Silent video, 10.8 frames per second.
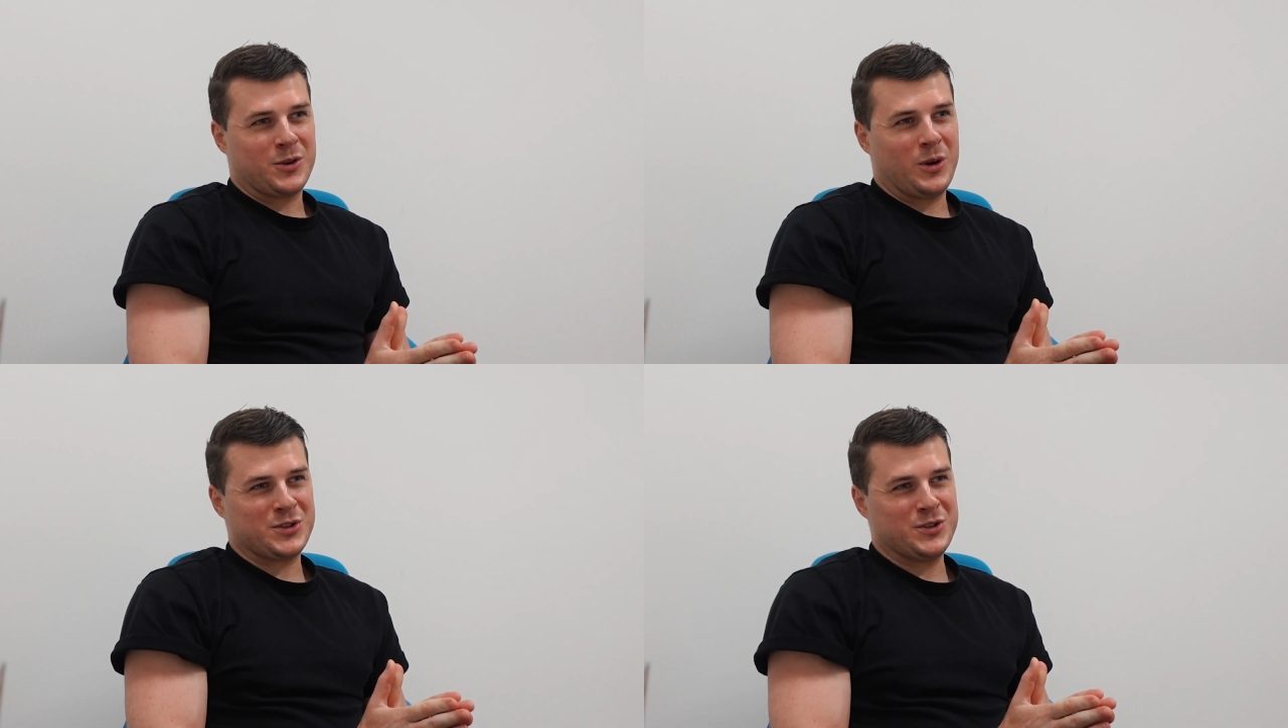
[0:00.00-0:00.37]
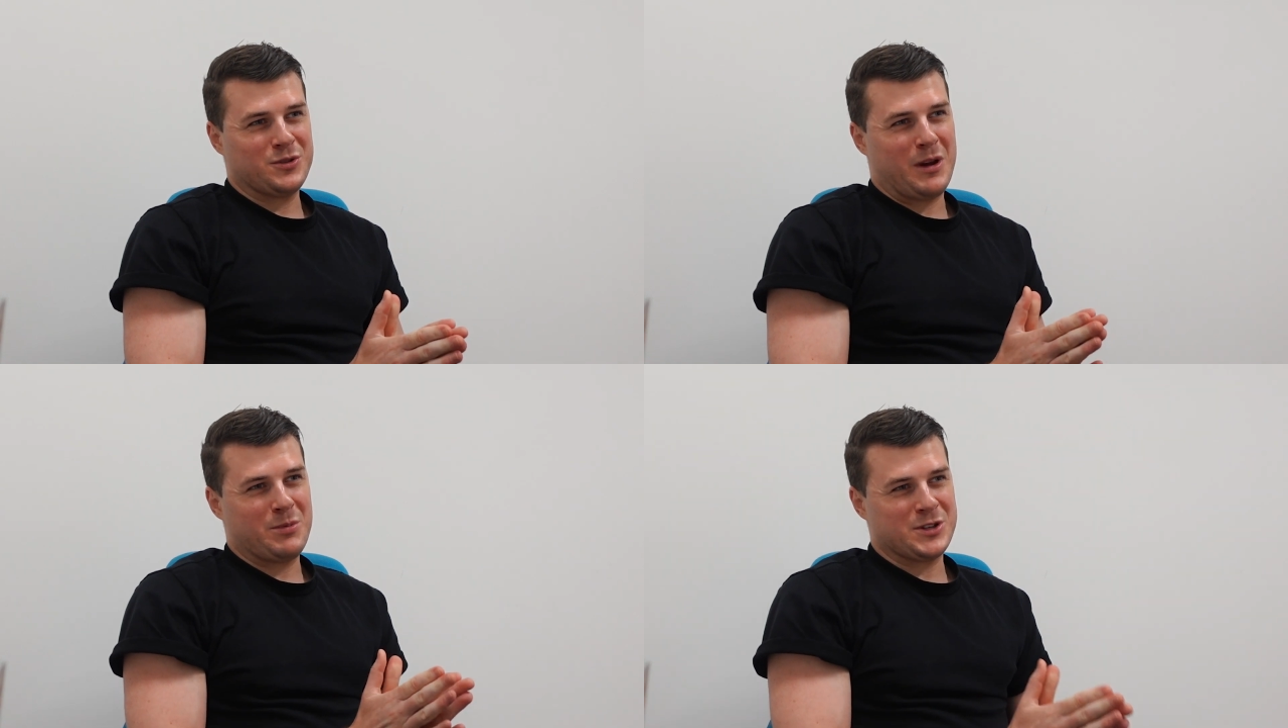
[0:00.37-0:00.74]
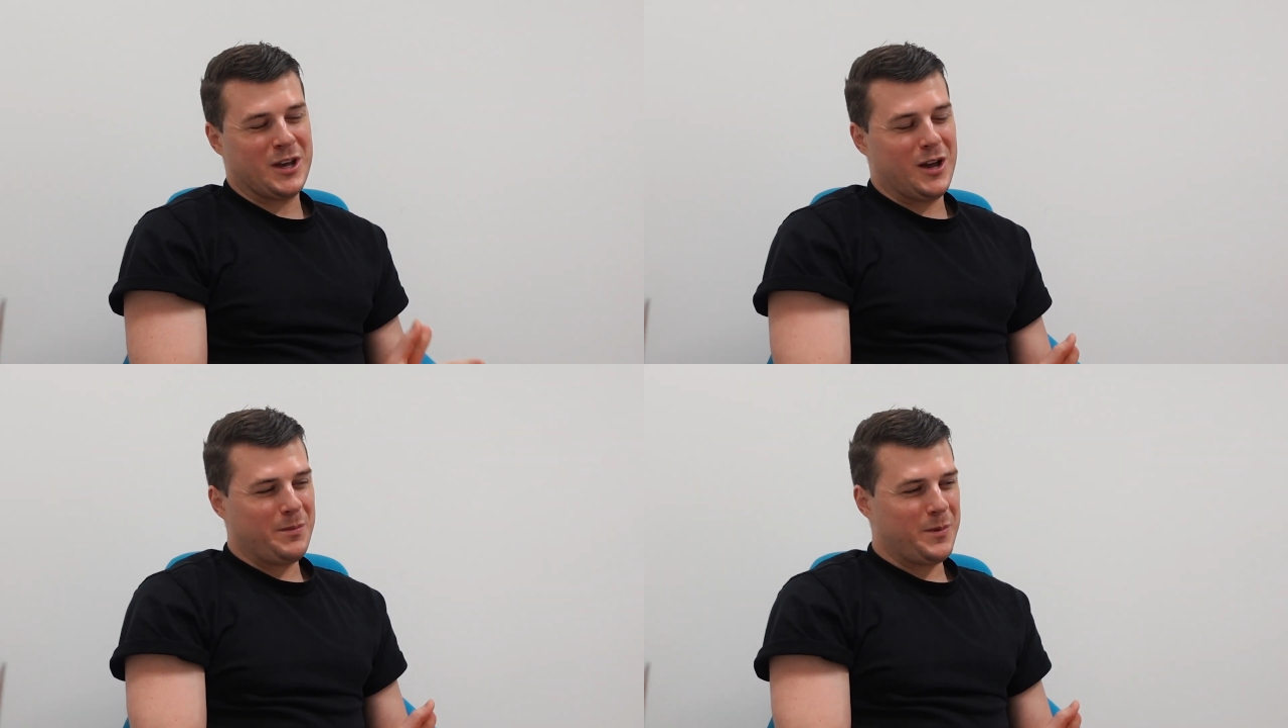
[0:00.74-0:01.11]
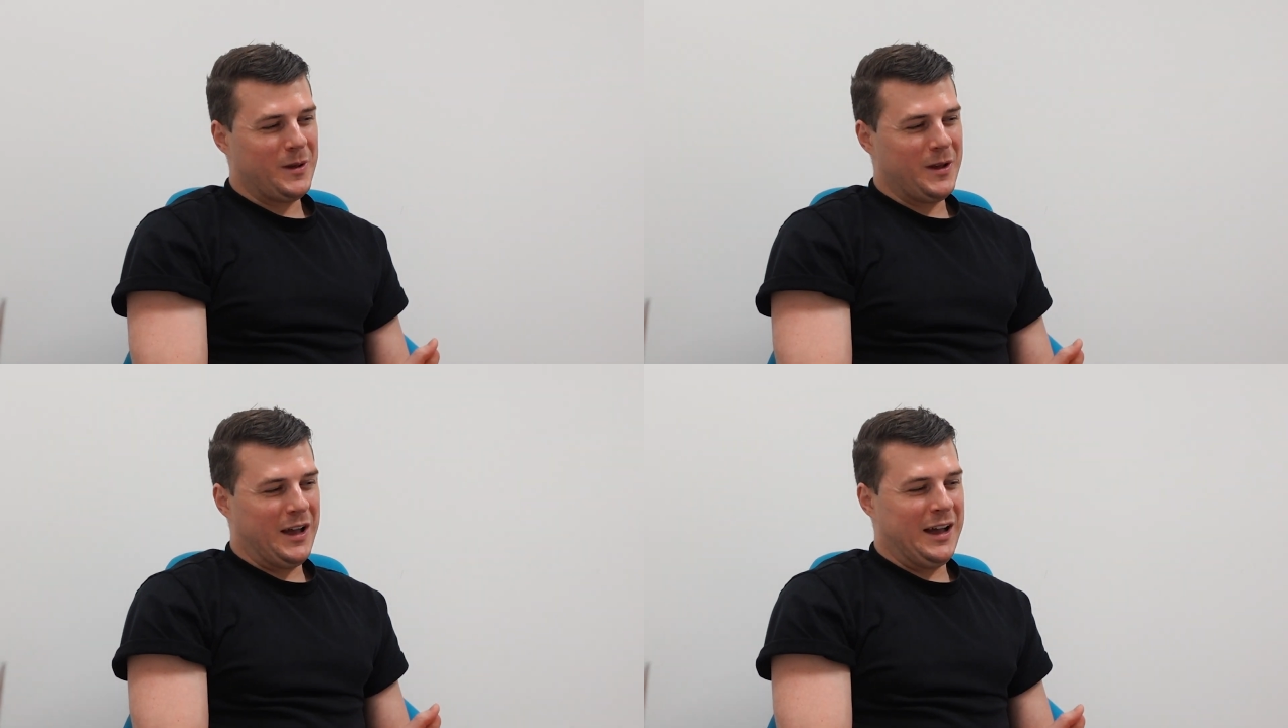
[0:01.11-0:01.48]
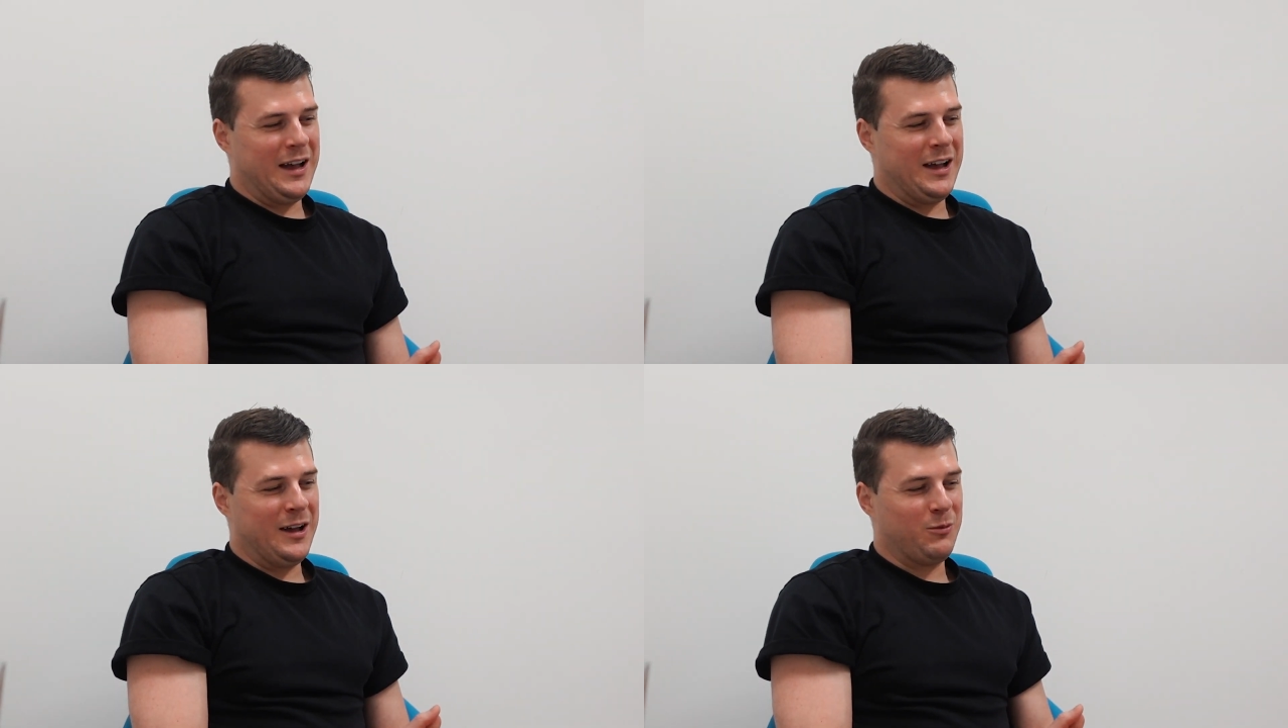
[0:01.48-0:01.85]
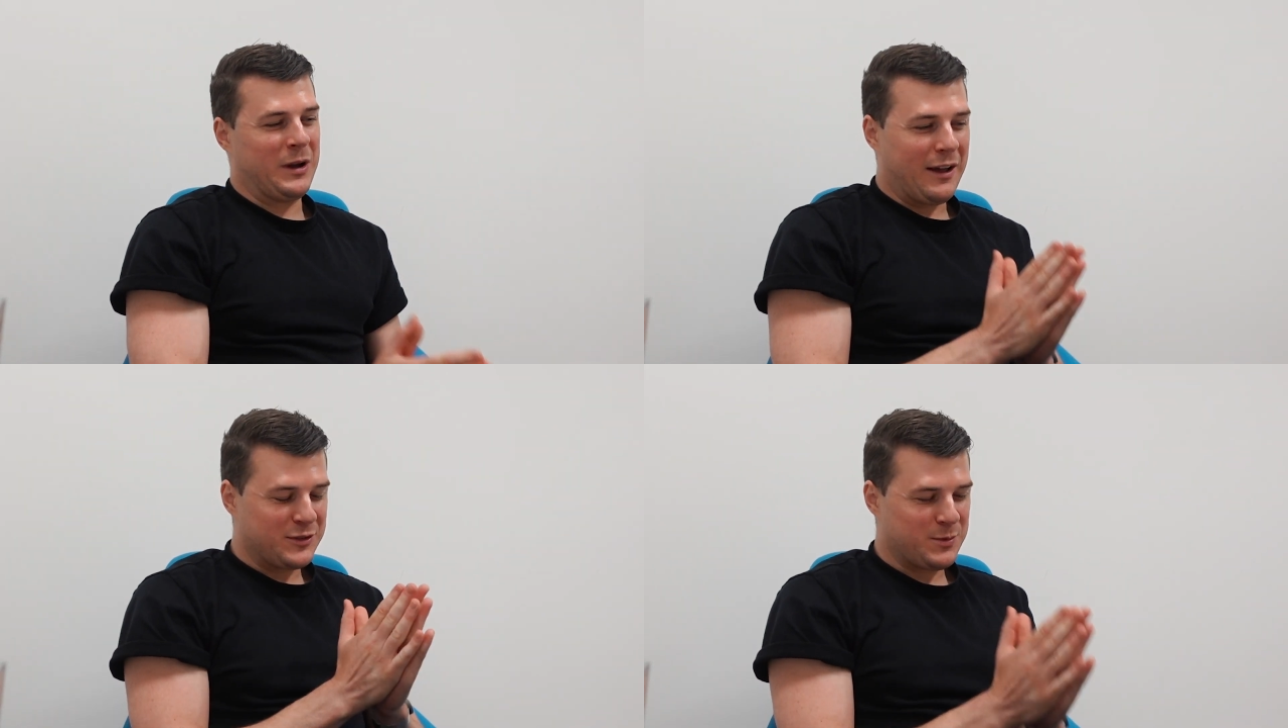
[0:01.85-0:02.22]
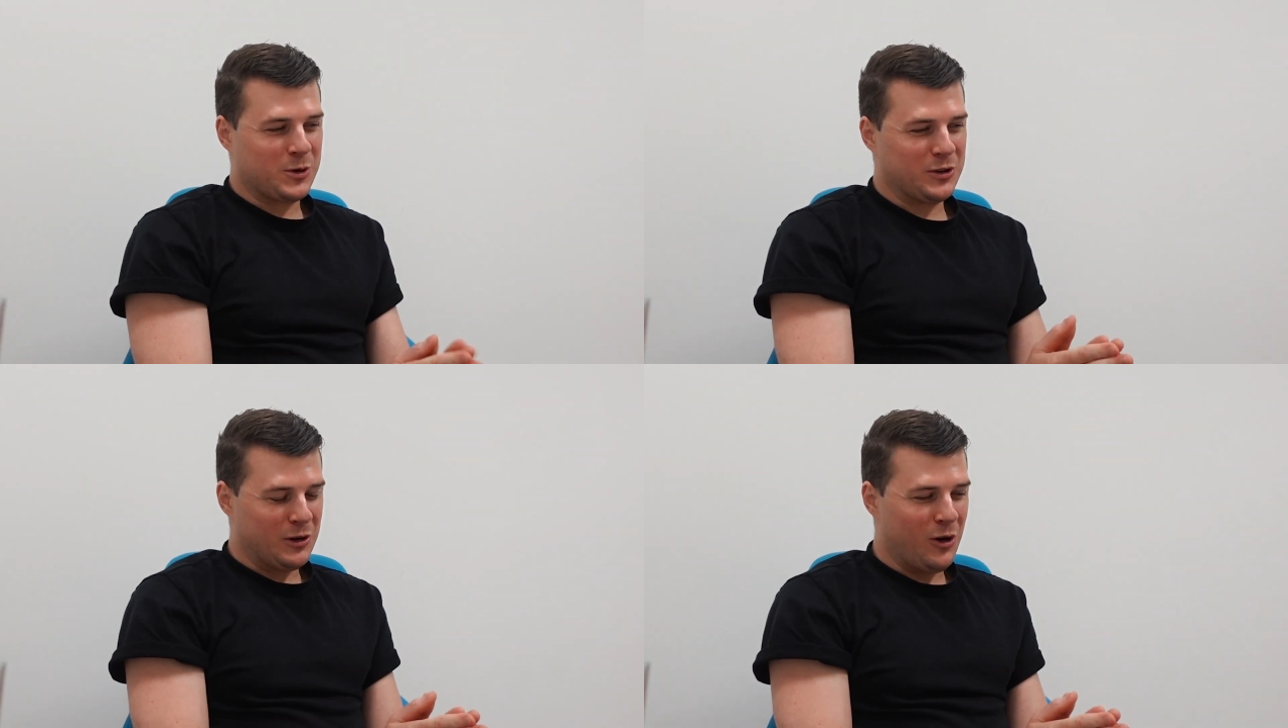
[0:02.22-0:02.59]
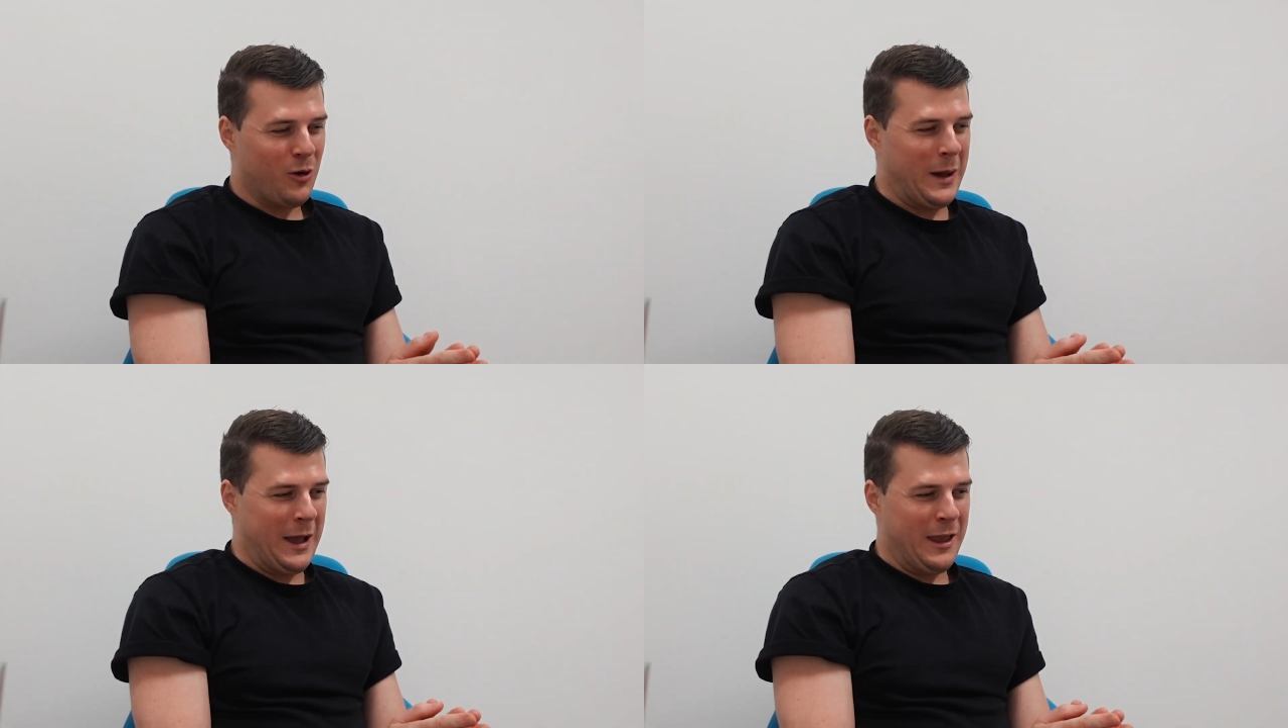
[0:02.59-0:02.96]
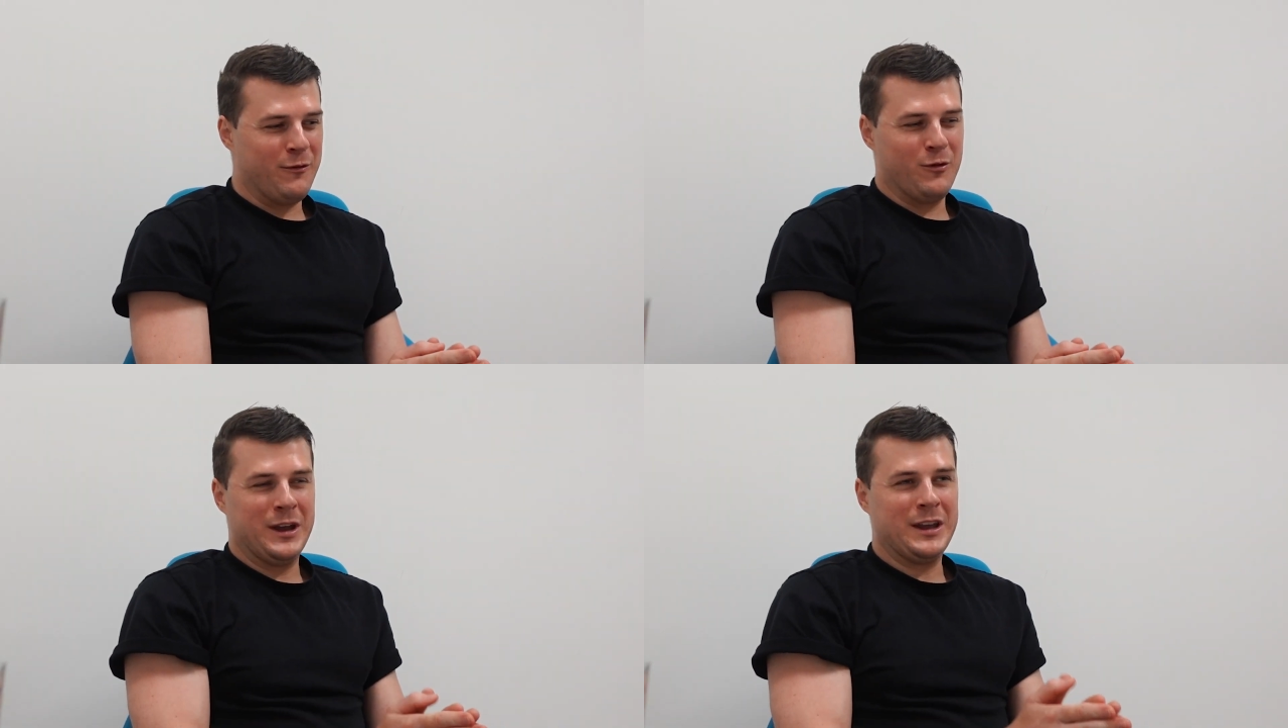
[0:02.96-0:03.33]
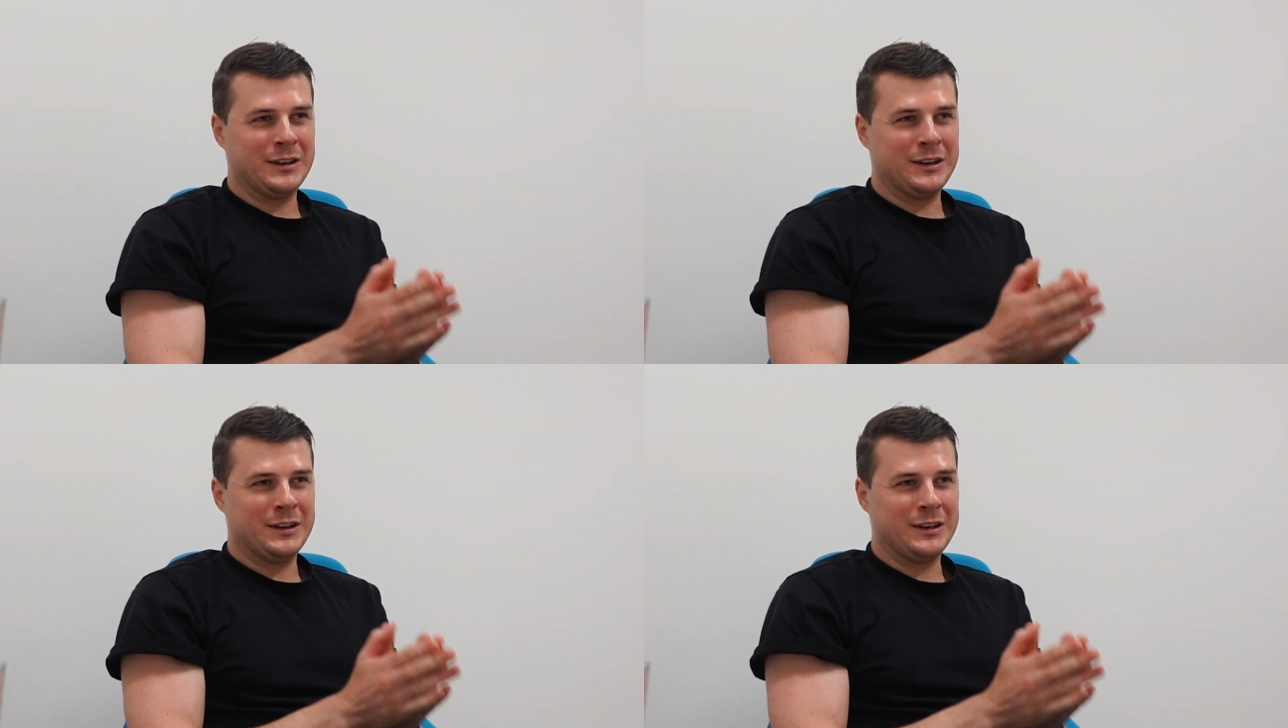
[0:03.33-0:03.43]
question to wrap us up. We have spoken a lot about Evri,